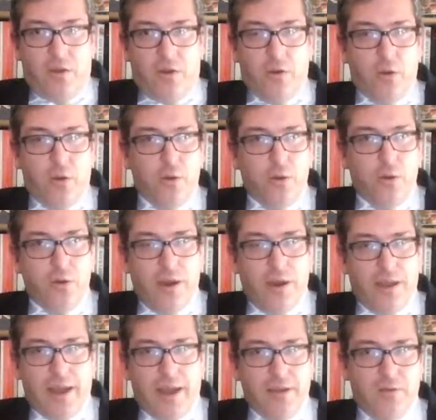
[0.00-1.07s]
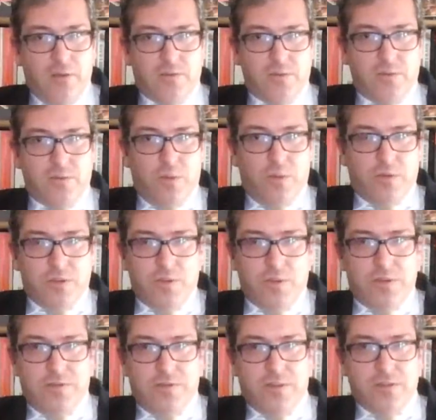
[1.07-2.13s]
who, who I, I, know one or two
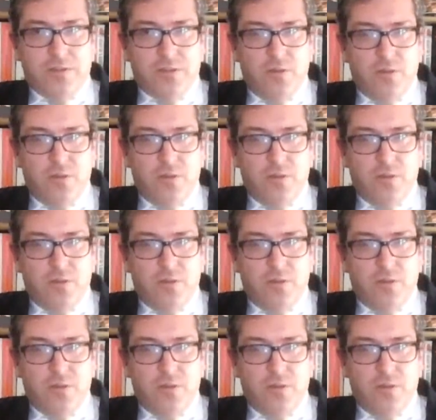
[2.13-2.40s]
individuals who,